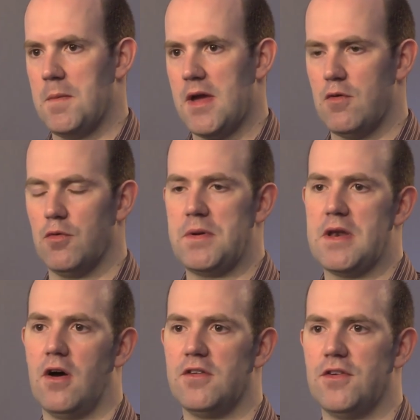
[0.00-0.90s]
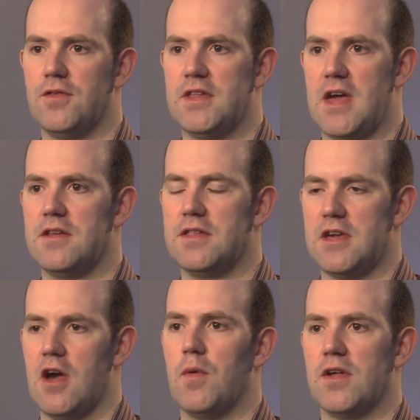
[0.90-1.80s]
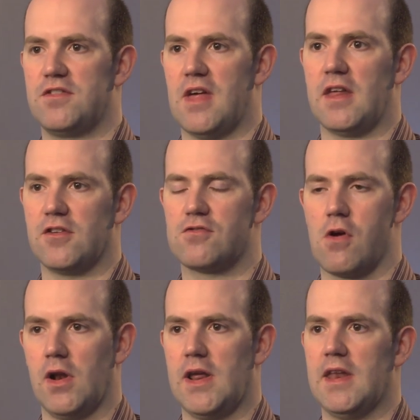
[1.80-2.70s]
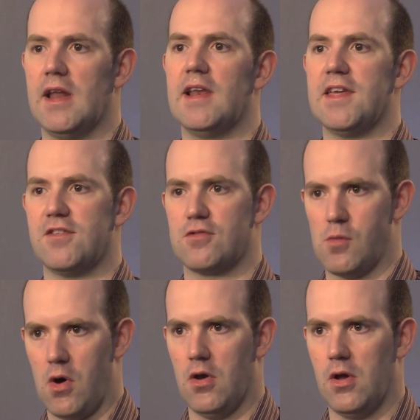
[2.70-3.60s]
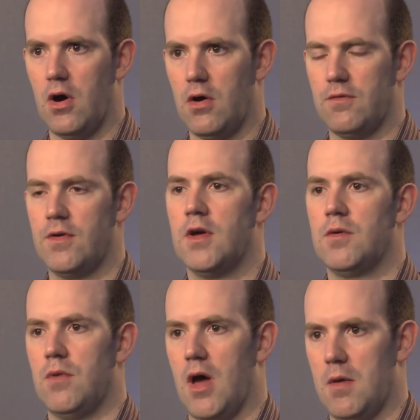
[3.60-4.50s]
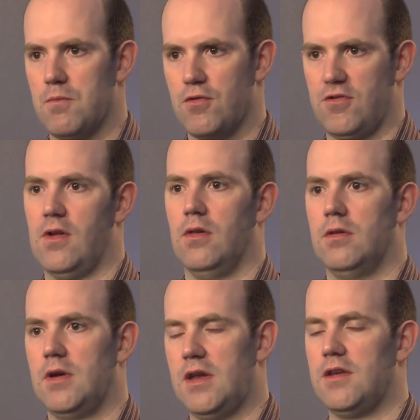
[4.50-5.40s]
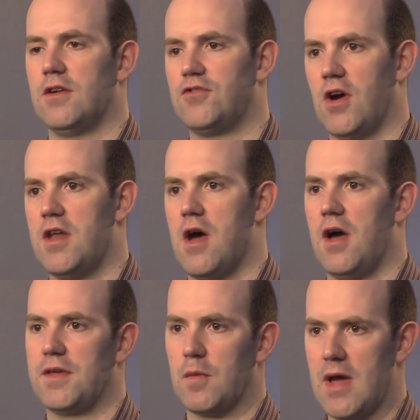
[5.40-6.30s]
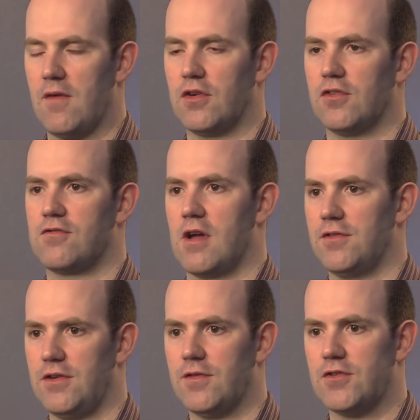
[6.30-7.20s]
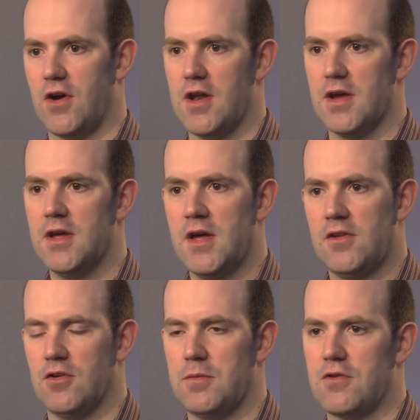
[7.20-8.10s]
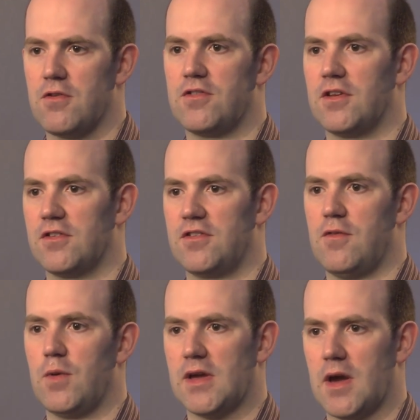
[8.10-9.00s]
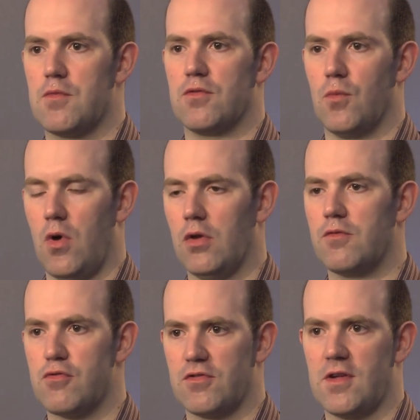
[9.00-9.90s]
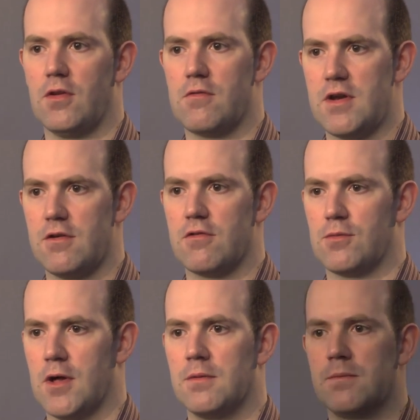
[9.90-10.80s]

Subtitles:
It would be nice if at the end of the year we are selling strongly in at least one of Brazil, India, China. I think we have a good strategy for China, so it'll be interesting to see if we can get one of Brazil or India as well.